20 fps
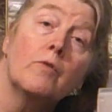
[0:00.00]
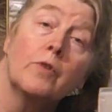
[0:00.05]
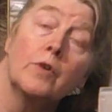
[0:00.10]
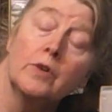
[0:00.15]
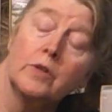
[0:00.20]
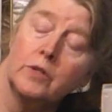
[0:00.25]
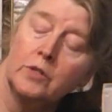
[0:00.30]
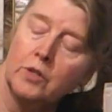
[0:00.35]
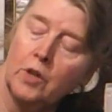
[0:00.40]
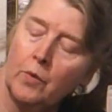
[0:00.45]

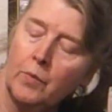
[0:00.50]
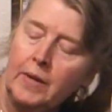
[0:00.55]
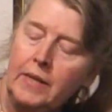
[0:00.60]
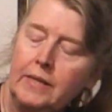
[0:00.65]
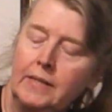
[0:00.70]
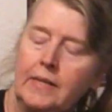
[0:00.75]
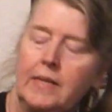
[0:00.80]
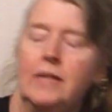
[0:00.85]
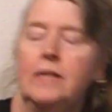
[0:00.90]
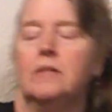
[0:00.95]
For sowing
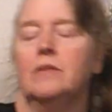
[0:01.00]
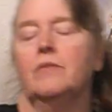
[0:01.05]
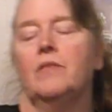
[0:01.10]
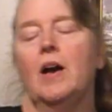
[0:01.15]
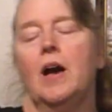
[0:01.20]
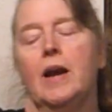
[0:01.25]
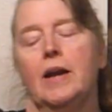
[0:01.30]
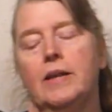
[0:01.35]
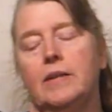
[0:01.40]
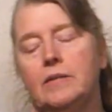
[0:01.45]
seeds of
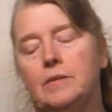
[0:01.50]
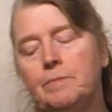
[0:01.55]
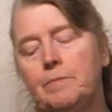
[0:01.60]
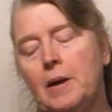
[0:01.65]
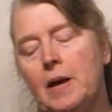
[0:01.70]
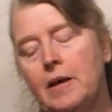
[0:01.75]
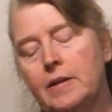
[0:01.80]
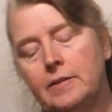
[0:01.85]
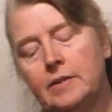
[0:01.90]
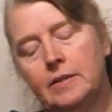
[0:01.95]
kindness and
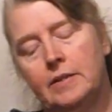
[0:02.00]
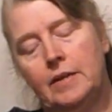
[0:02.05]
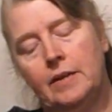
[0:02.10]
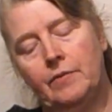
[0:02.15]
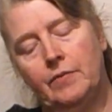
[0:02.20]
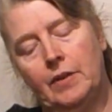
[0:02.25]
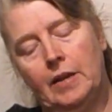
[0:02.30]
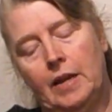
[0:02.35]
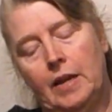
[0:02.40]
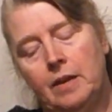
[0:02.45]

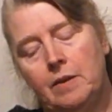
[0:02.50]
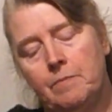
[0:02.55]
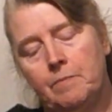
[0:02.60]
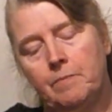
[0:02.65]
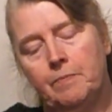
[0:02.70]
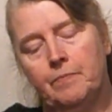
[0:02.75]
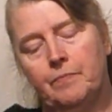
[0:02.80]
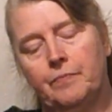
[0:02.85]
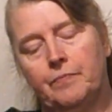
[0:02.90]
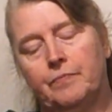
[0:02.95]
positivity,
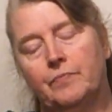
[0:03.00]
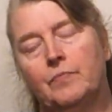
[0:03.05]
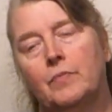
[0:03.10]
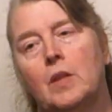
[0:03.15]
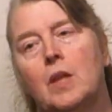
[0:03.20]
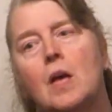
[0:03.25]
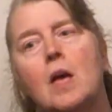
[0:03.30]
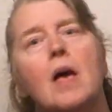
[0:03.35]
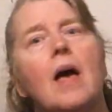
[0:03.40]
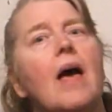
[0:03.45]

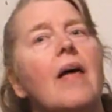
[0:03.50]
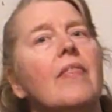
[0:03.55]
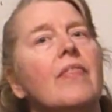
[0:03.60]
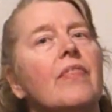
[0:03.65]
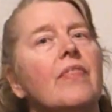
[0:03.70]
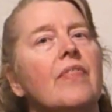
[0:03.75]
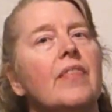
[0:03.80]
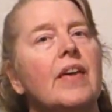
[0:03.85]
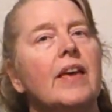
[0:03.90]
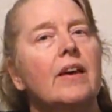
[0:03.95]

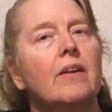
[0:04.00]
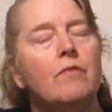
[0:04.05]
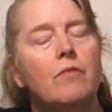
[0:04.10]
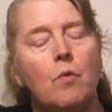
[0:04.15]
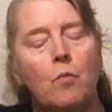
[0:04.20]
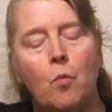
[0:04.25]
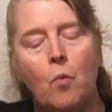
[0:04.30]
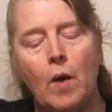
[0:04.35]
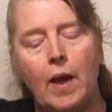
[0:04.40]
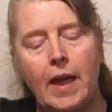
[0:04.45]
think of a
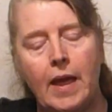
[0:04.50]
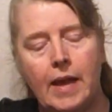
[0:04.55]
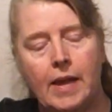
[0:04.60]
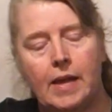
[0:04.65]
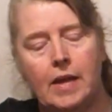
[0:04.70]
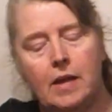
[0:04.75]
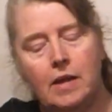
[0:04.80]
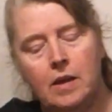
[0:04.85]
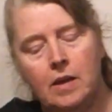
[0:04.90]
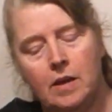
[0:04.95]

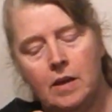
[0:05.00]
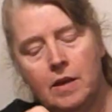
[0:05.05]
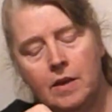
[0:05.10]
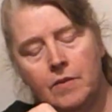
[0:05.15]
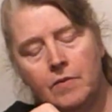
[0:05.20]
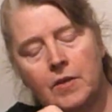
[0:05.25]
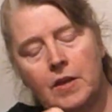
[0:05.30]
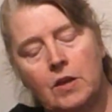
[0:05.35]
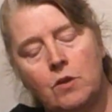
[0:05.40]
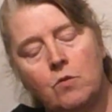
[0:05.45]
way
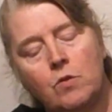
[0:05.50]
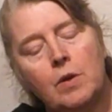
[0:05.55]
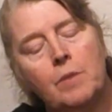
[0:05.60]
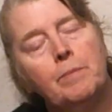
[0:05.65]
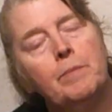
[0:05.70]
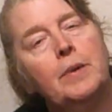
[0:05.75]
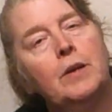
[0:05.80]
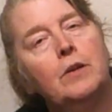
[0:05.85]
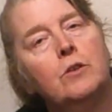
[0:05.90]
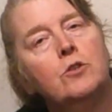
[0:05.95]
that you can
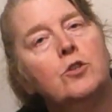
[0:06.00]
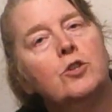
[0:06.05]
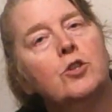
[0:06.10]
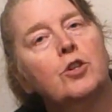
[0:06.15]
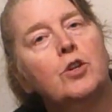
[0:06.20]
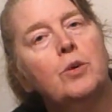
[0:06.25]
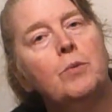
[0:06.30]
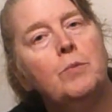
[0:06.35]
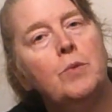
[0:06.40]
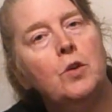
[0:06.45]
build your
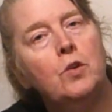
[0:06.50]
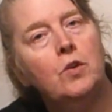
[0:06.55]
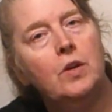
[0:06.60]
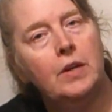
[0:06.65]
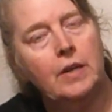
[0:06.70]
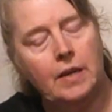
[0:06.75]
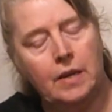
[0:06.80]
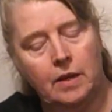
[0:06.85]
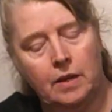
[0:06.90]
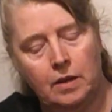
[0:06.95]

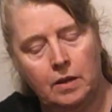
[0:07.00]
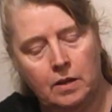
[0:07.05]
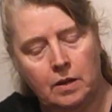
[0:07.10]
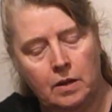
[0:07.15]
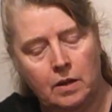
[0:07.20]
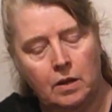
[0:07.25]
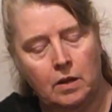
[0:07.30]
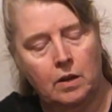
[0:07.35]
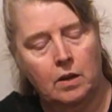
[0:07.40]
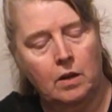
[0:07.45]
community
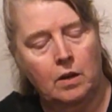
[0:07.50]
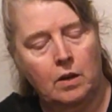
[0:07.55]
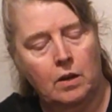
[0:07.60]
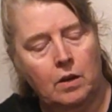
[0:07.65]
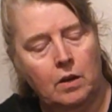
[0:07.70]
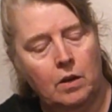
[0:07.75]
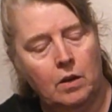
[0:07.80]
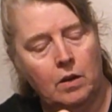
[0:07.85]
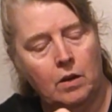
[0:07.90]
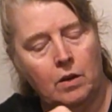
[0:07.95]

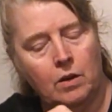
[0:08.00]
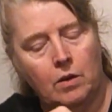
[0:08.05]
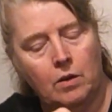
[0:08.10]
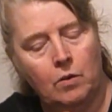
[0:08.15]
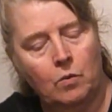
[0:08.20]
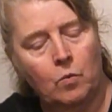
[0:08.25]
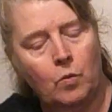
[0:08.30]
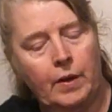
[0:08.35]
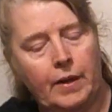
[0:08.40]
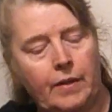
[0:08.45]

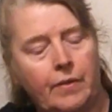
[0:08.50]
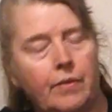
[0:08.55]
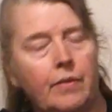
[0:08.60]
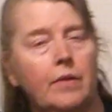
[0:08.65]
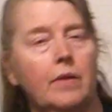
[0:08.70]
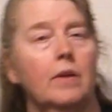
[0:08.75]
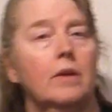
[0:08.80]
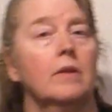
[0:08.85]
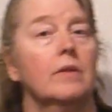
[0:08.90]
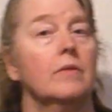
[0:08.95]

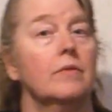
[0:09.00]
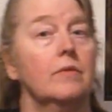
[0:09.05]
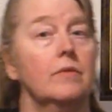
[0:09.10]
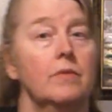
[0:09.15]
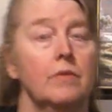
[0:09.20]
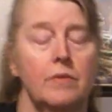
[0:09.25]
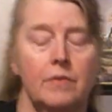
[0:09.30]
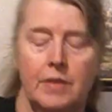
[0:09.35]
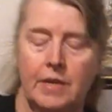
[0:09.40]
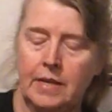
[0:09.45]
with
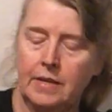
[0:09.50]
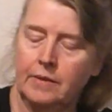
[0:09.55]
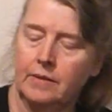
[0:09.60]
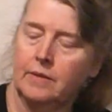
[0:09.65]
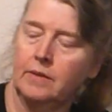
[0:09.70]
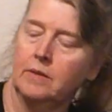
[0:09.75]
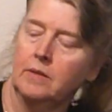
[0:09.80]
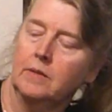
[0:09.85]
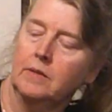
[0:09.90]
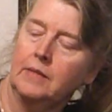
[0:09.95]

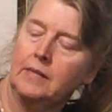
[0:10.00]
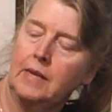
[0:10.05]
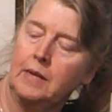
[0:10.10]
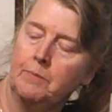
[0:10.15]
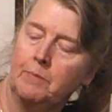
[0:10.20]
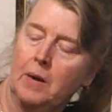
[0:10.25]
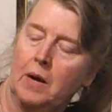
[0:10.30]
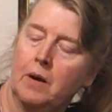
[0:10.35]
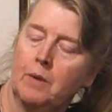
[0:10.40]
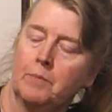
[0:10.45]
these seed
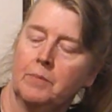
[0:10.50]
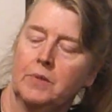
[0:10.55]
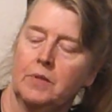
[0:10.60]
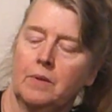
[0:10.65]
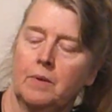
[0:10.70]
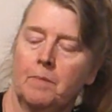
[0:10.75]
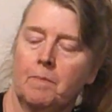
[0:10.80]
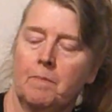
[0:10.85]
bombs.